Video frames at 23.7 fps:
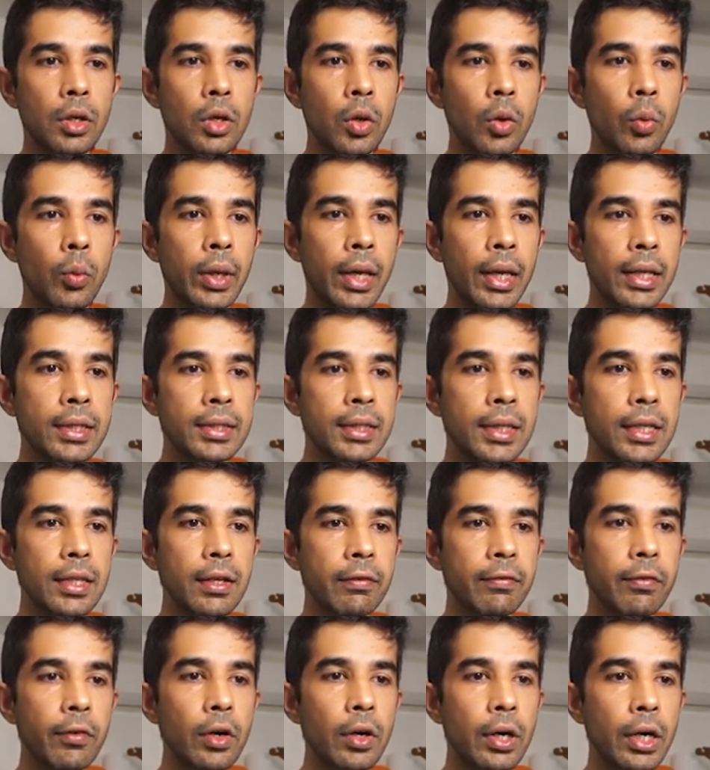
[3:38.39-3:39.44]
We can see the
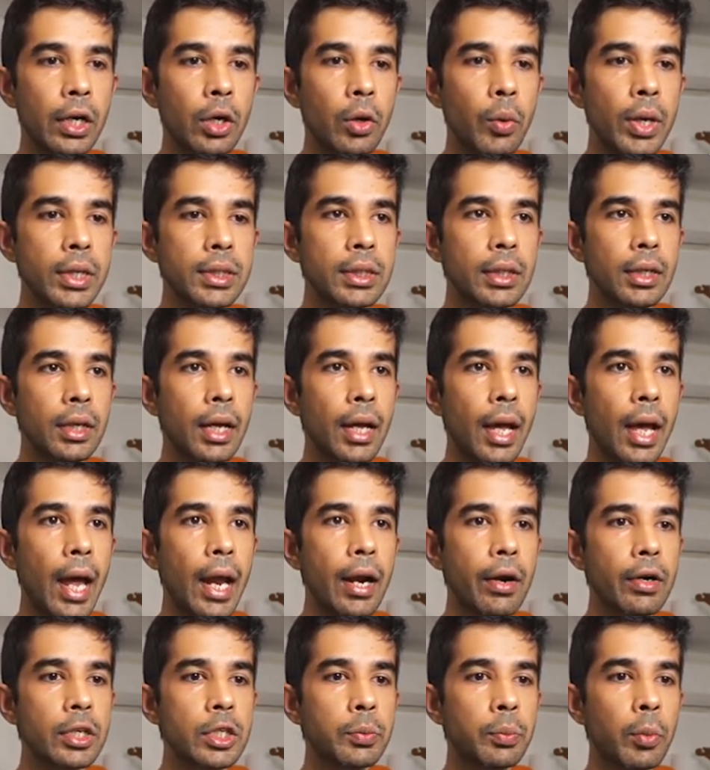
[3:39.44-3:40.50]
full request
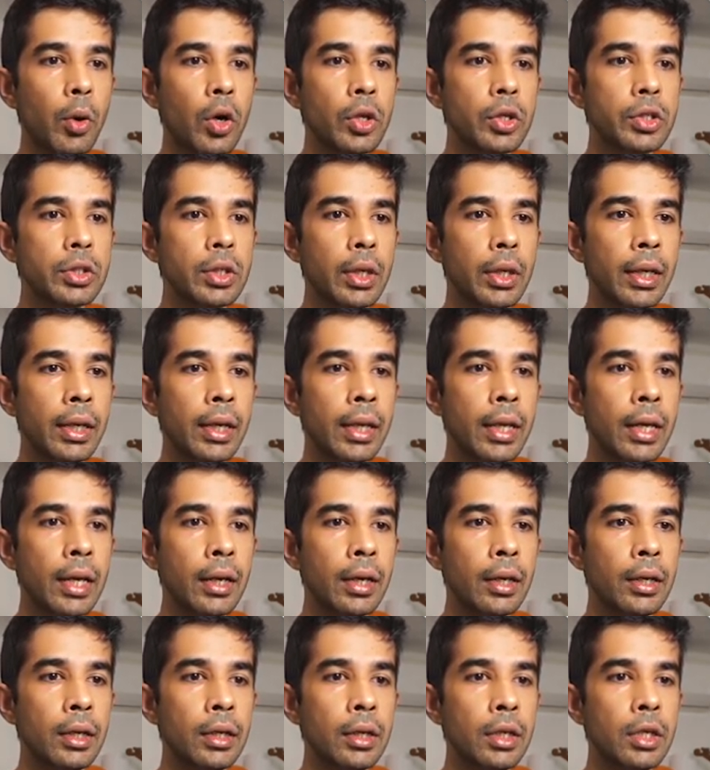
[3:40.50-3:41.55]
and response in
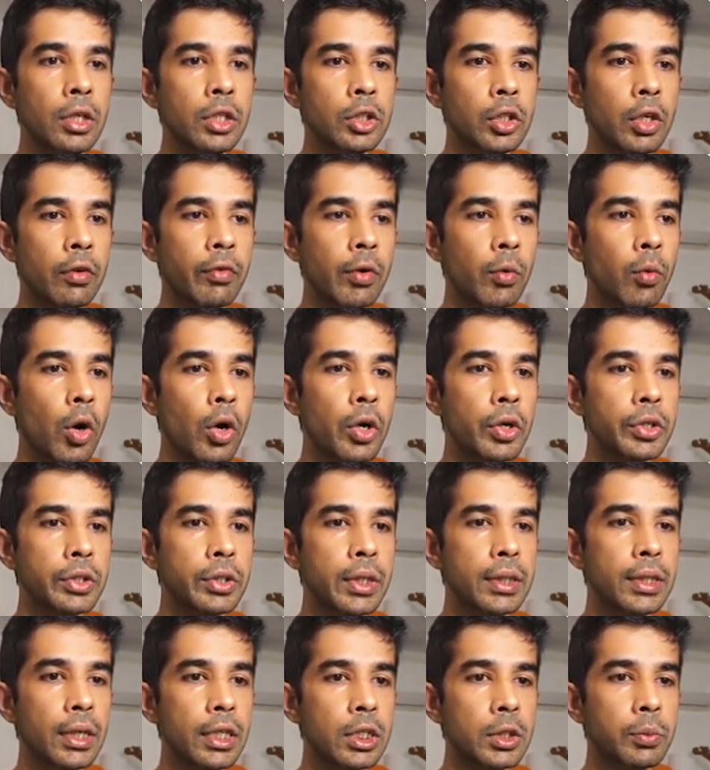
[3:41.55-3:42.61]
here. So if you want to see
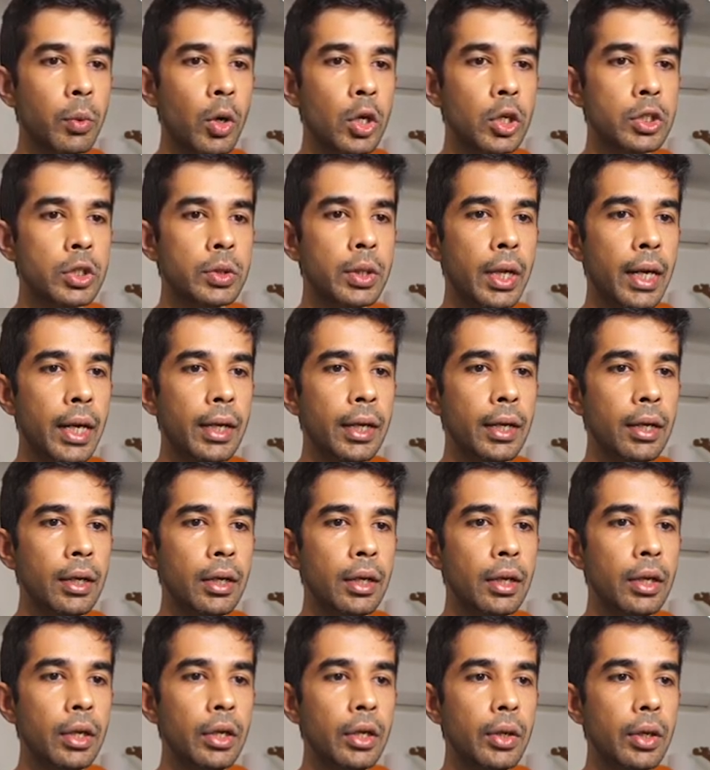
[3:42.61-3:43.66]
the response data,
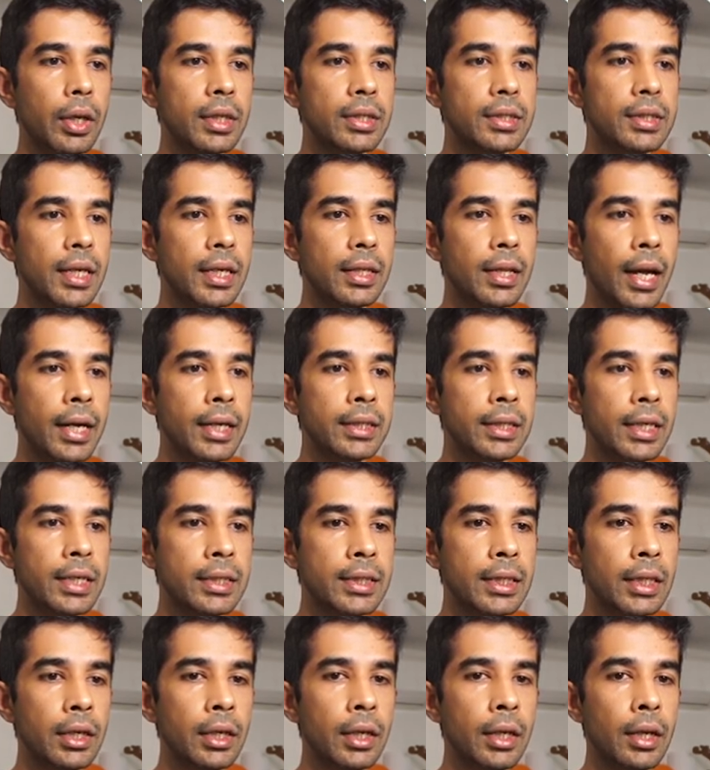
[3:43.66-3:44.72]
you can see that
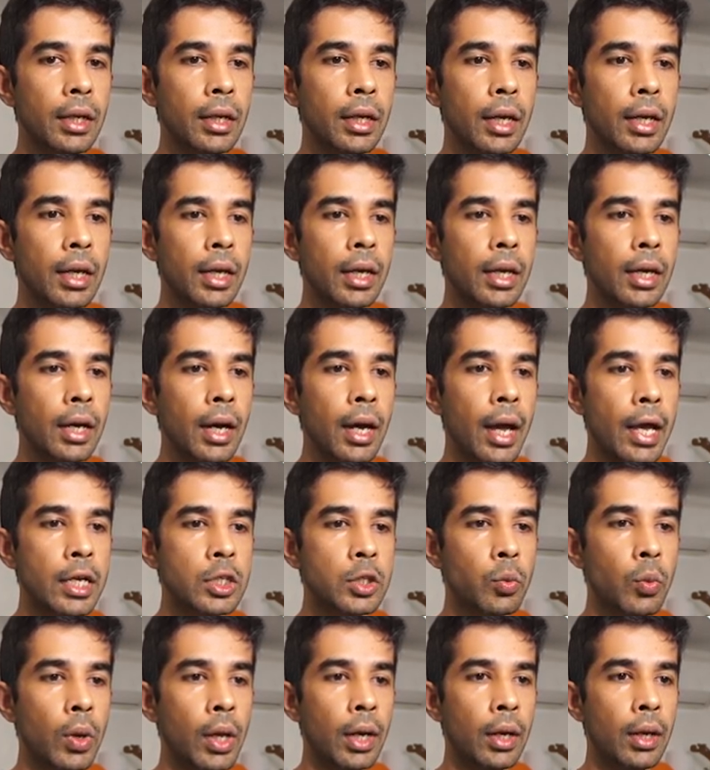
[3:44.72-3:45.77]
JSON here as
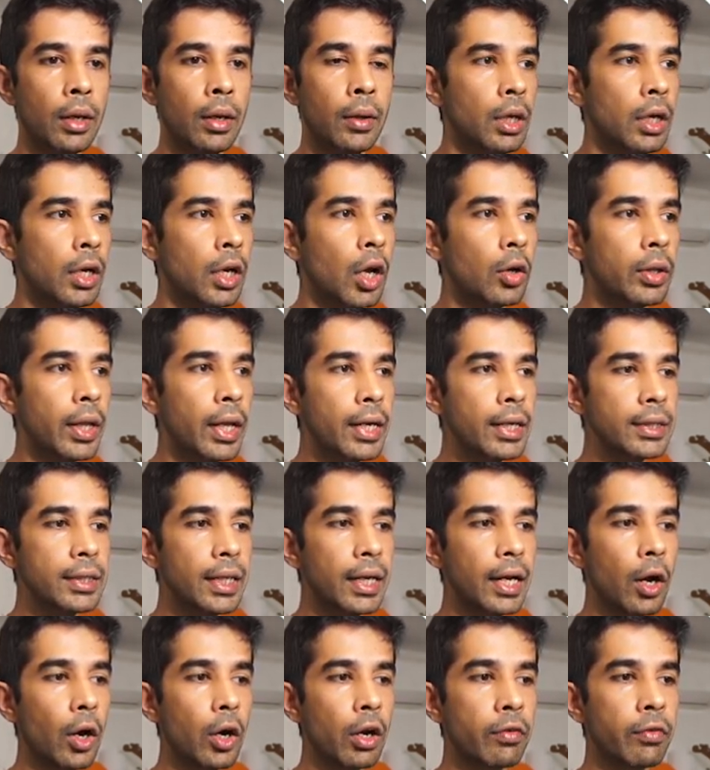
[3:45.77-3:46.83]
well. Now there is a
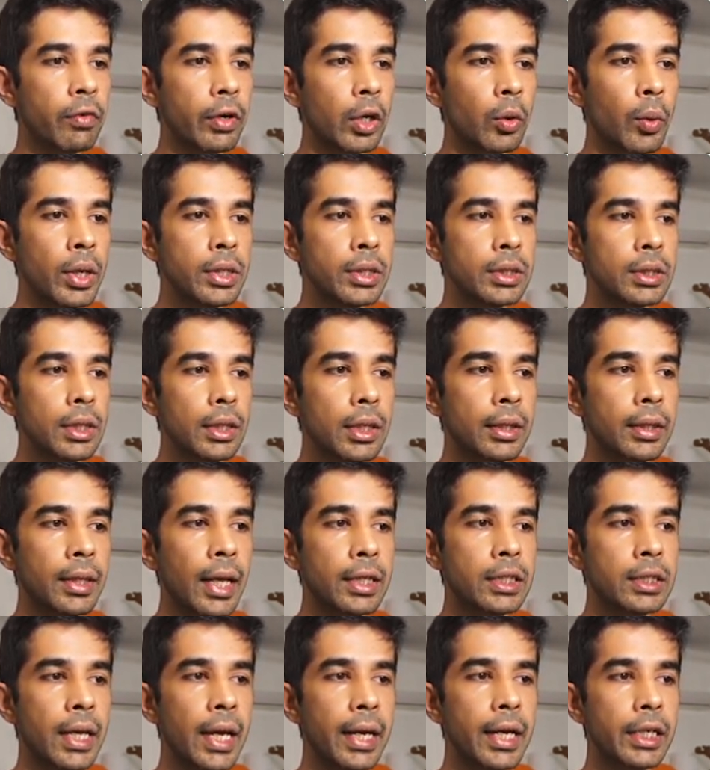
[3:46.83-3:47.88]
lot of requests
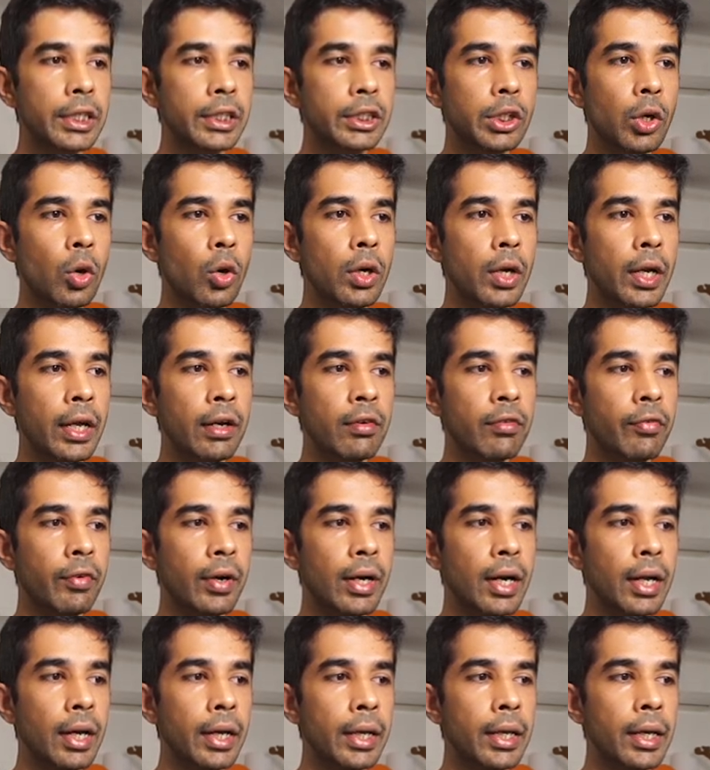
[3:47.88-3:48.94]
that's getting shown in
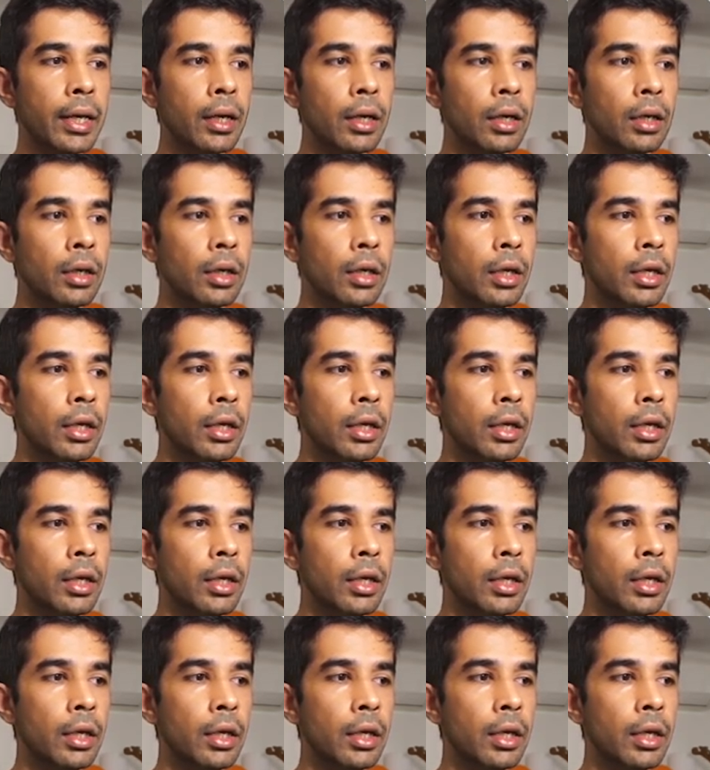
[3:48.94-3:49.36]
Fiddler here.